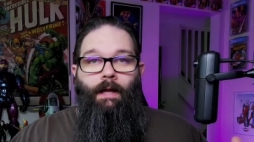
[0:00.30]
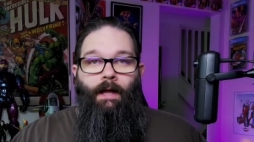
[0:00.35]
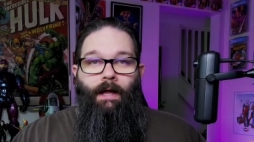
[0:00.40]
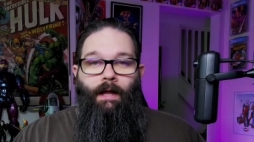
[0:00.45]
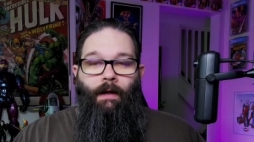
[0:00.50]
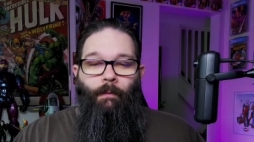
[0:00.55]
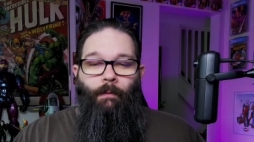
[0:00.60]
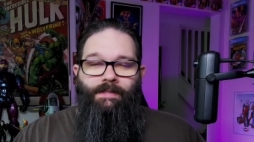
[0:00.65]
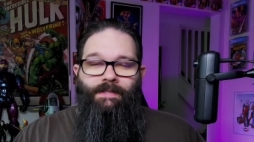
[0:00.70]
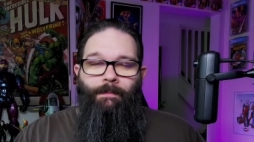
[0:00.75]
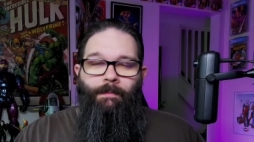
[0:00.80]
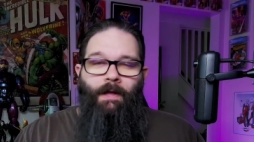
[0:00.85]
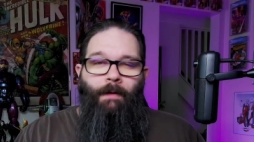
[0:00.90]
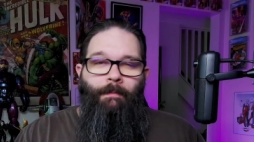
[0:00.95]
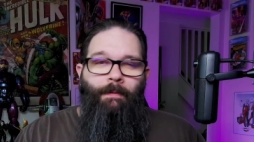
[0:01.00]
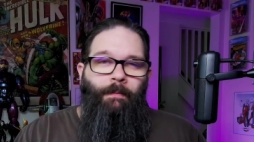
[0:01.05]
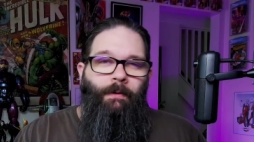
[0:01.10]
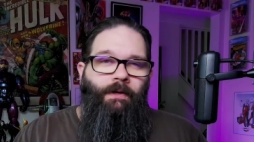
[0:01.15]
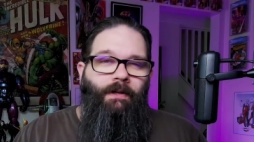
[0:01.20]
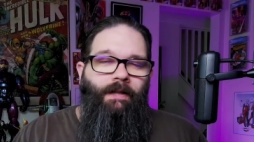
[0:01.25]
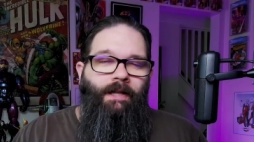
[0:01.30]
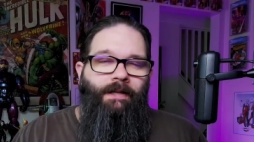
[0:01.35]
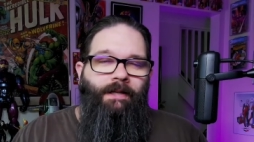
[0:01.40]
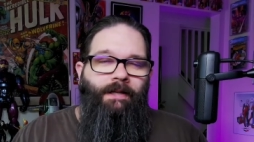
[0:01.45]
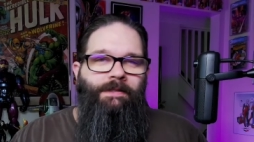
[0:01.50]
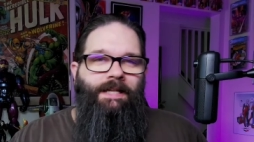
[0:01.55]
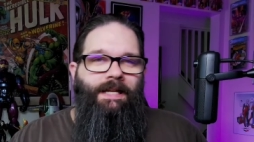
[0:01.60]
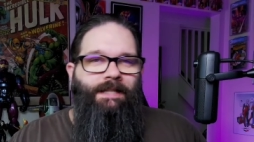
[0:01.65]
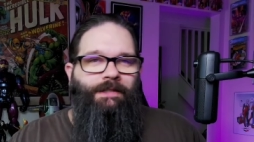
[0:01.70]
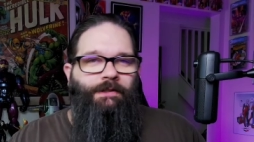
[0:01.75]
Hey, what's up comic book
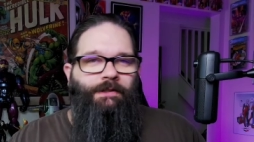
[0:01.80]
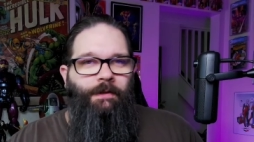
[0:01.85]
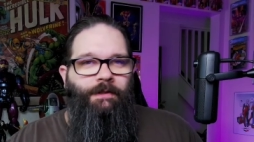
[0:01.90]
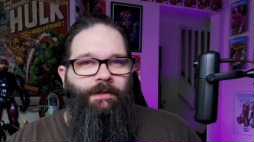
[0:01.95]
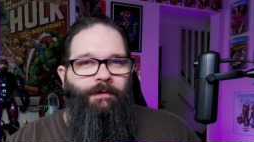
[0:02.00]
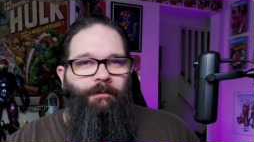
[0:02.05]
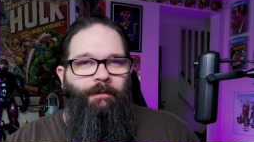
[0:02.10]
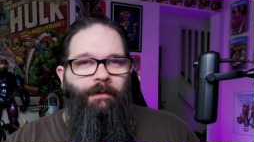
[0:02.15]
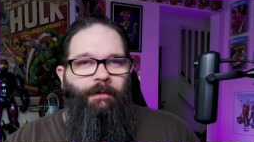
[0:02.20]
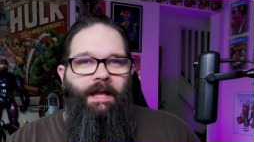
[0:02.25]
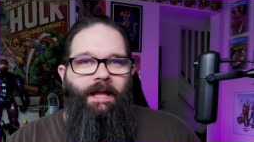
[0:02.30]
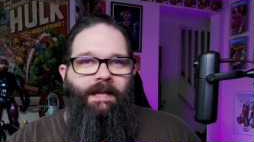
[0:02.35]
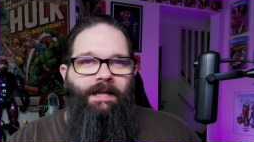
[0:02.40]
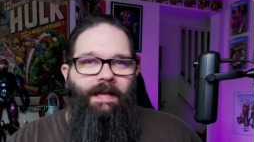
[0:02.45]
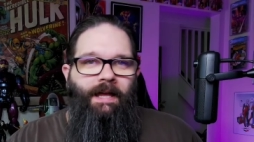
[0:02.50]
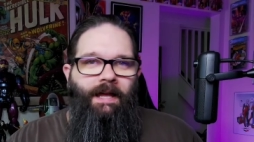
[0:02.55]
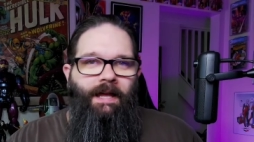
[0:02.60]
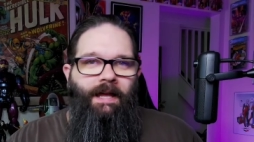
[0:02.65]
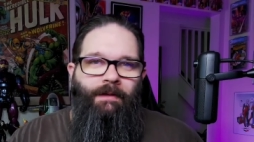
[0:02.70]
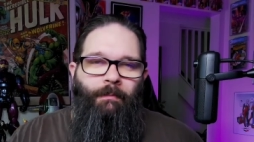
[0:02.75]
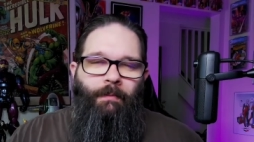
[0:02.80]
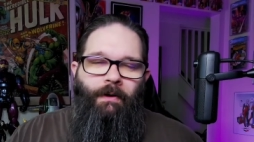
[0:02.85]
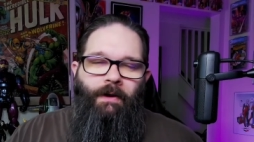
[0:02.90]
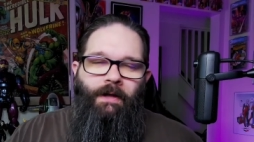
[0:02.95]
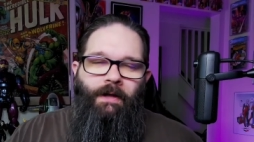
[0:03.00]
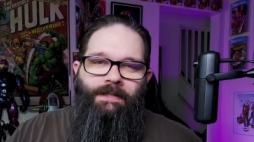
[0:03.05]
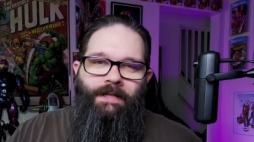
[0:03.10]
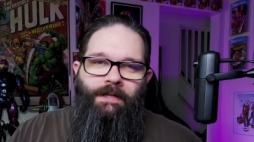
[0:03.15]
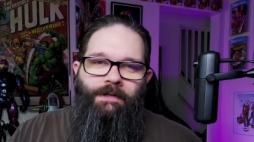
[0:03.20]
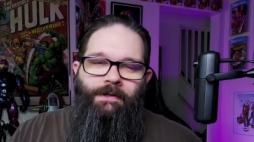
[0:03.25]
collectors? It's Christopher, aka the
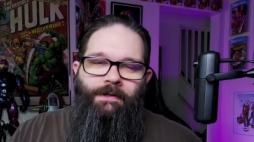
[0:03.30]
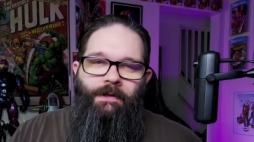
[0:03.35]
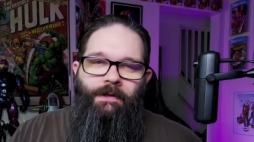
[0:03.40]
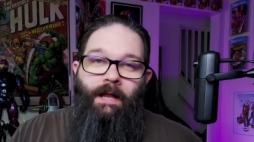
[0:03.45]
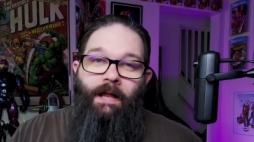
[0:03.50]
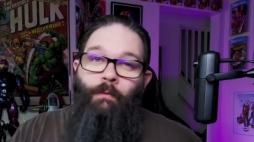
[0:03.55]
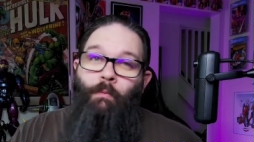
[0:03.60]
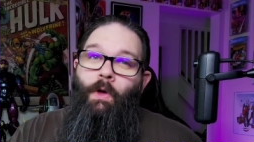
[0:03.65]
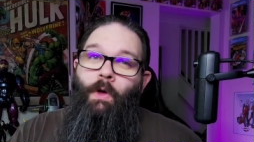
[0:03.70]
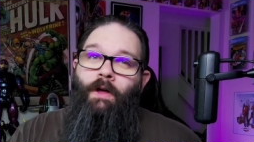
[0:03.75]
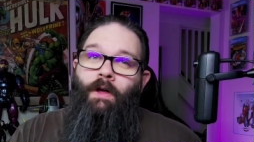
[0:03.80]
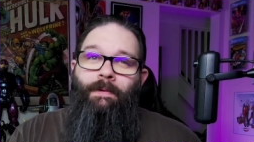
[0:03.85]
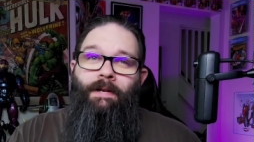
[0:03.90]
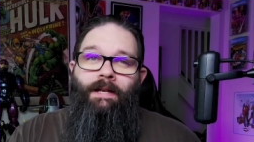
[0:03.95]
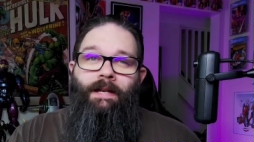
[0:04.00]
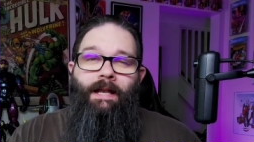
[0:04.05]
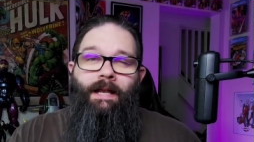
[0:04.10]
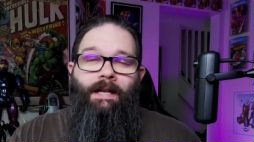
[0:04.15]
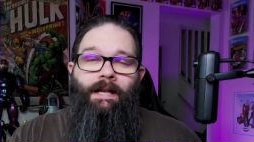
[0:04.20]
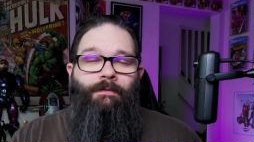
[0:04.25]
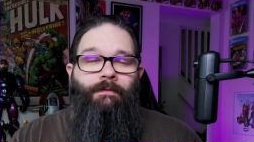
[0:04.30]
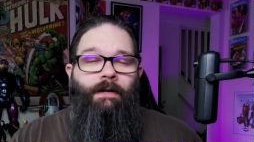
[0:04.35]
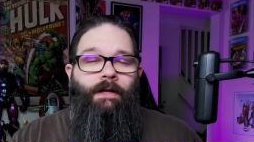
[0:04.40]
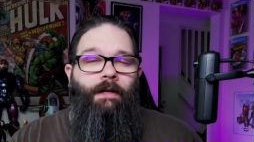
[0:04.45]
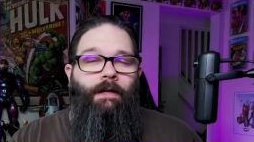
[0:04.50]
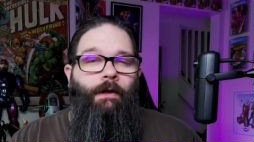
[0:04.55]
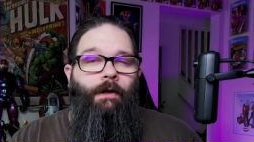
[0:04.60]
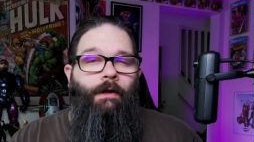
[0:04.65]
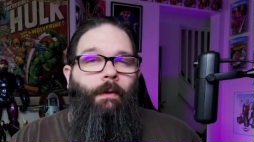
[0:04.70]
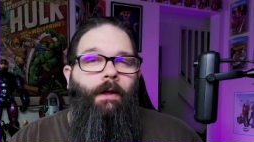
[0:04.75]
Bronze Age Nerd, and welcome to today's
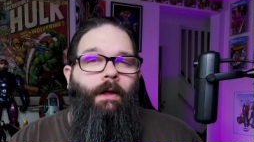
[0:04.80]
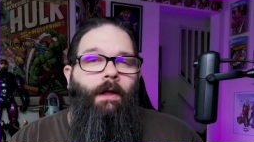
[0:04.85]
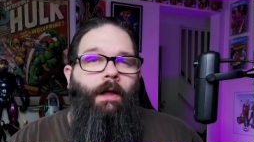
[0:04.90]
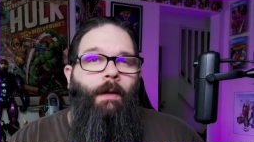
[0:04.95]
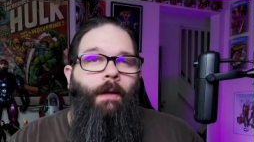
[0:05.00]
video.